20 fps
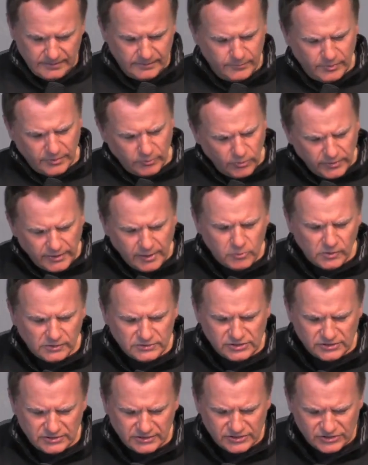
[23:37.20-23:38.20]
But what I
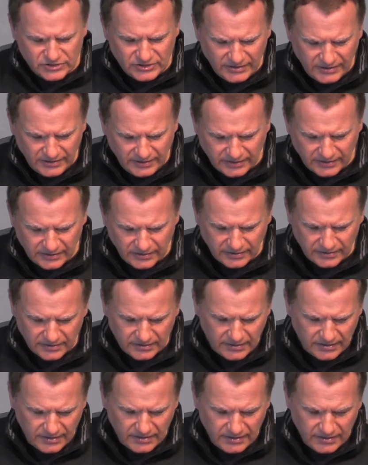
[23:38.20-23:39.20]
want you to see here,
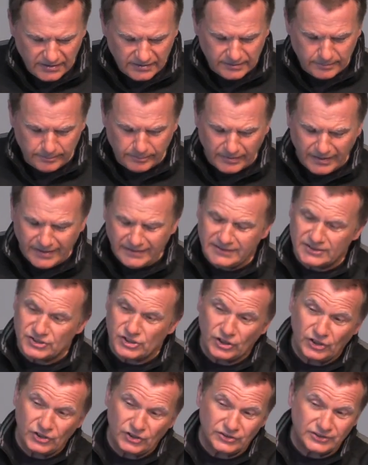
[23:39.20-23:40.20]
the blood is
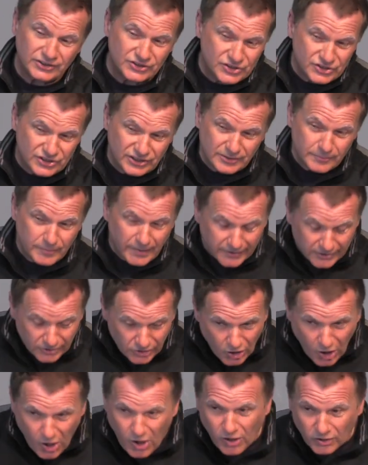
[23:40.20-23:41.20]
heard and seen by
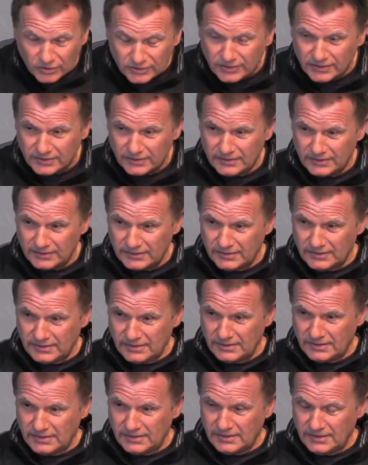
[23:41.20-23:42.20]
God,
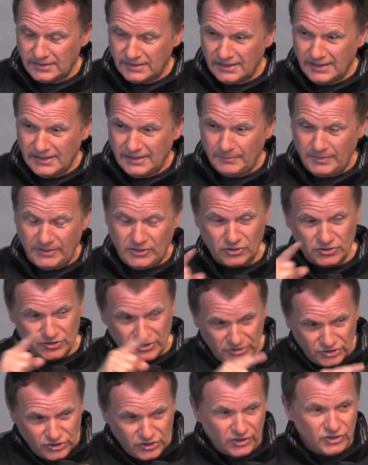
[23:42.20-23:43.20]
because
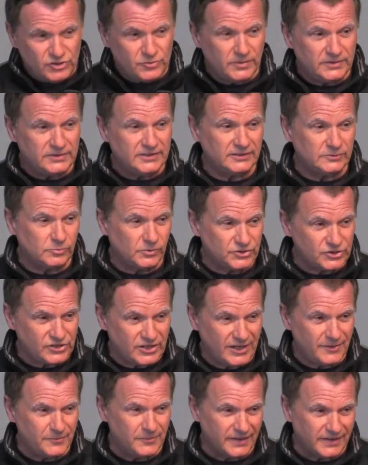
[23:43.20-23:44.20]
the judgment that was
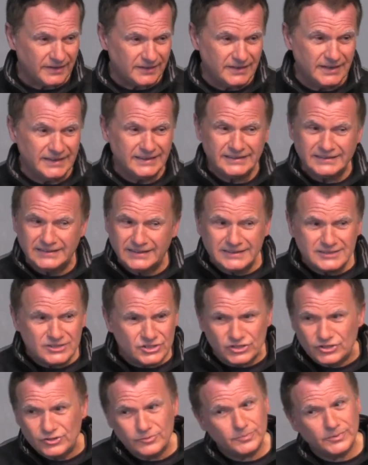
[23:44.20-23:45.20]
coming
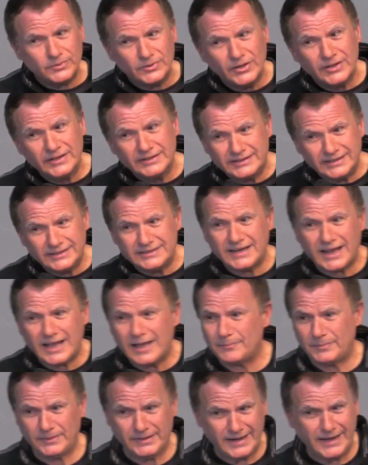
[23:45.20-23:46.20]
didn't
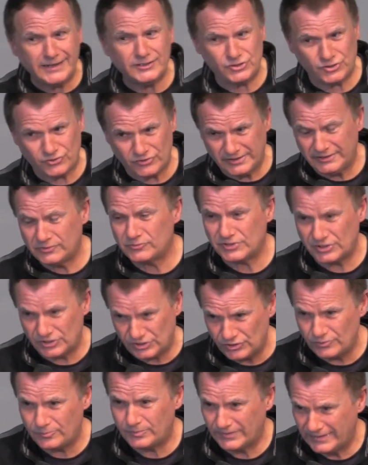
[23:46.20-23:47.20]
happen naturally. It was a
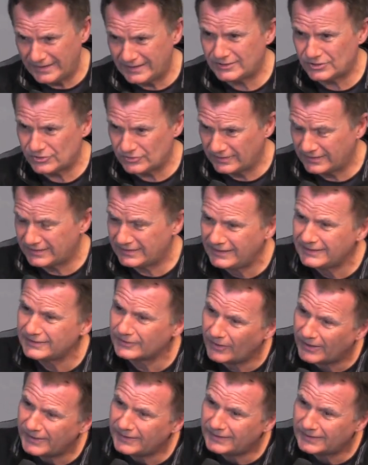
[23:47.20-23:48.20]
supernatural thing,
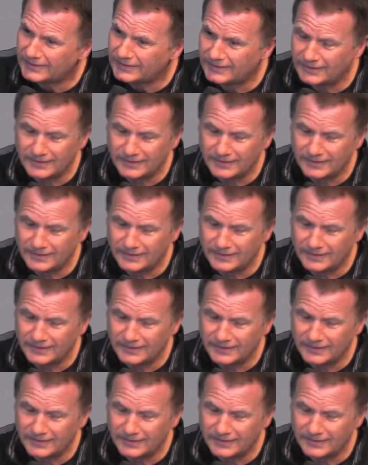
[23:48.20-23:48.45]
right?